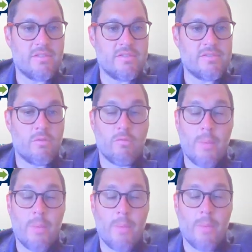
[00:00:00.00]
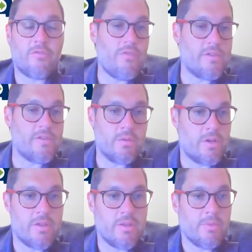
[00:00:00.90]
is the rampant fraud that's
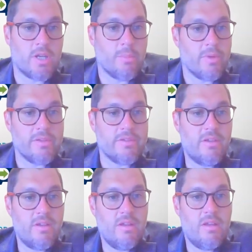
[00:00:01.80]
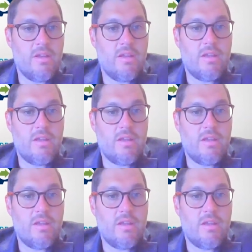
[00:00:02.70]
going on in the marketplace. We